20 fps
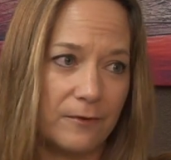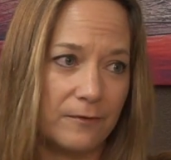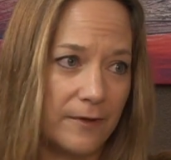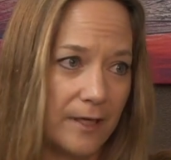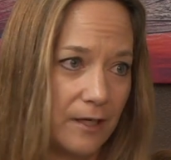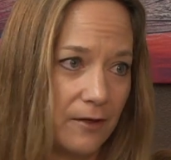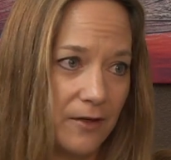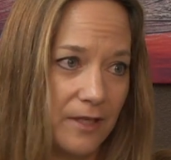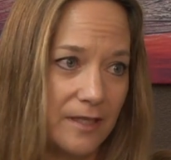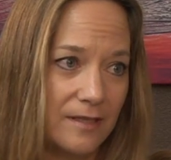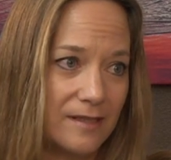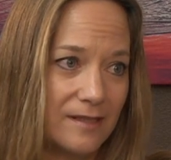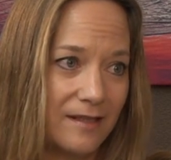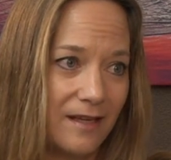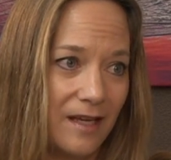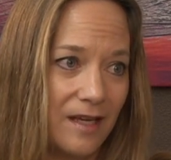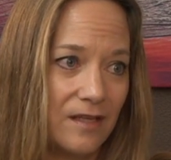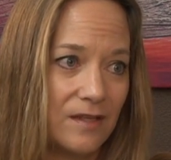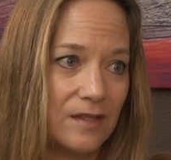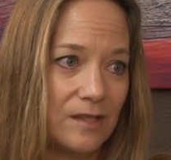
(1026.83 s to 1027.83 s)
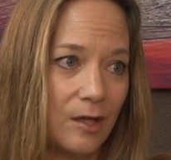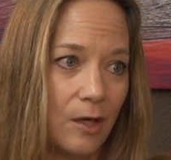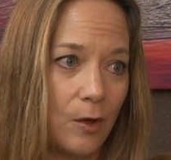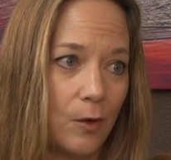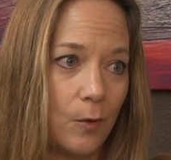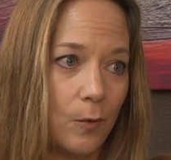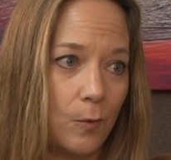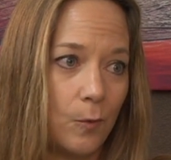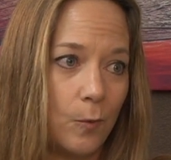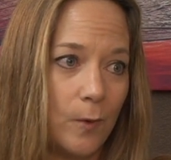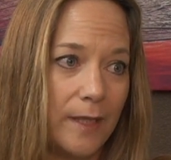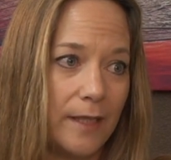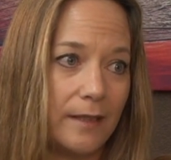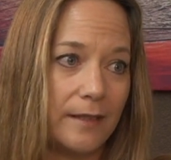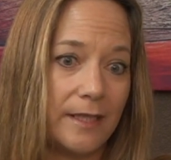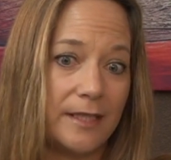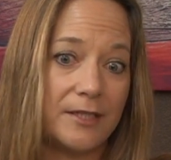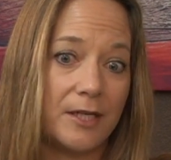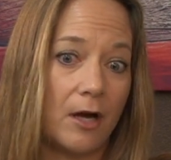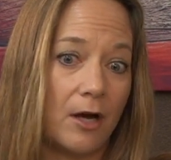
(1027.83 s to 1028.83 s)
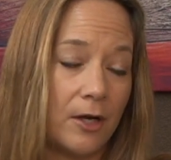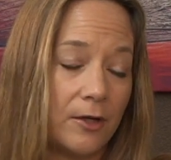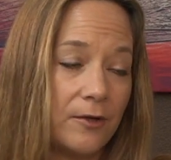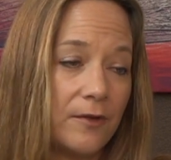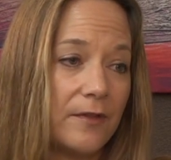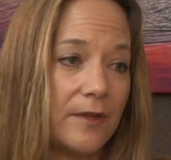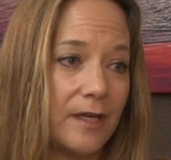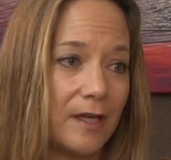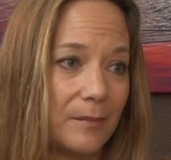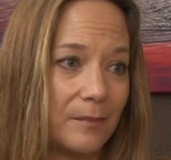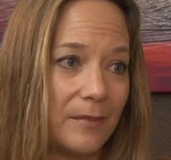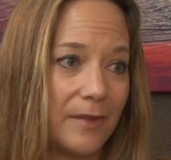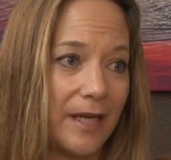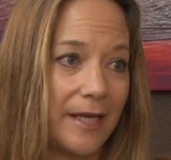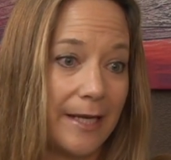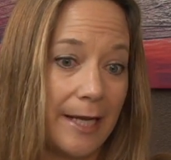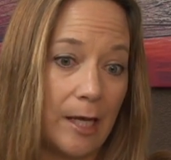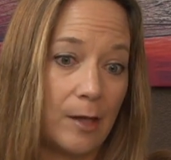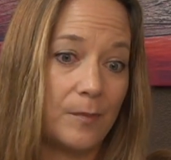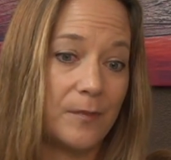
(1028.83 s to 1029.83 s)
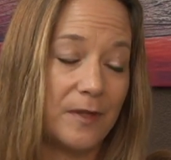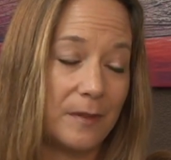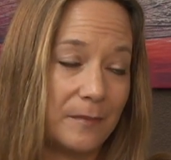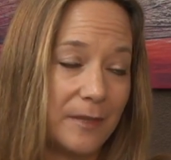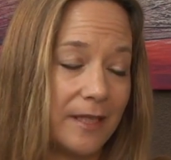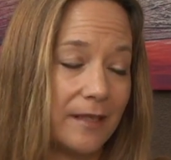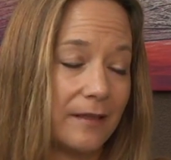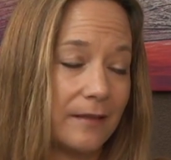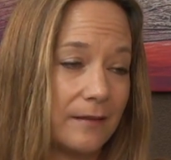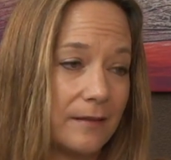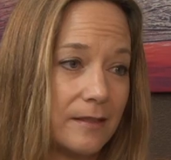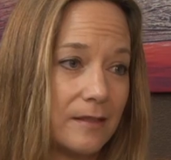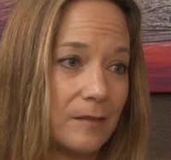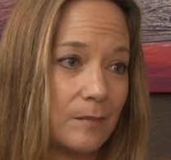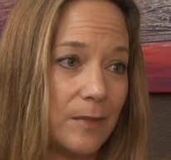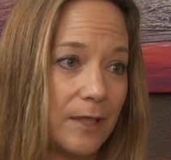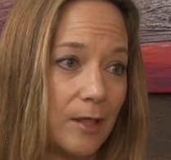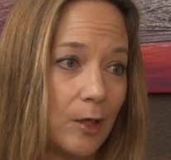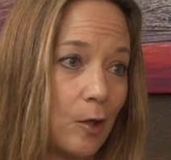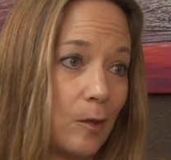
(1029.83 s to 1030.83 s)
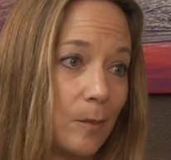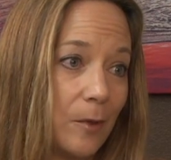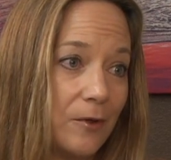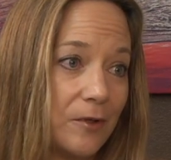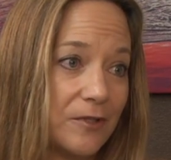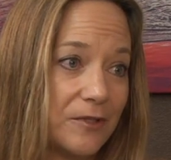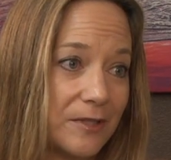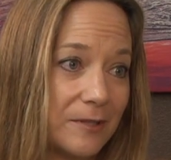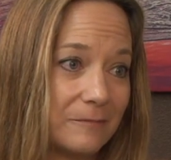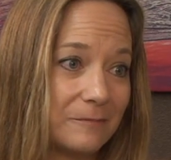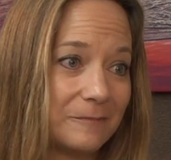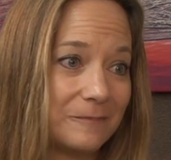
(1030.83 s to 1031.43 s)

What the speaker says: for veterans. So we need to honor them and help them get into being homeowners.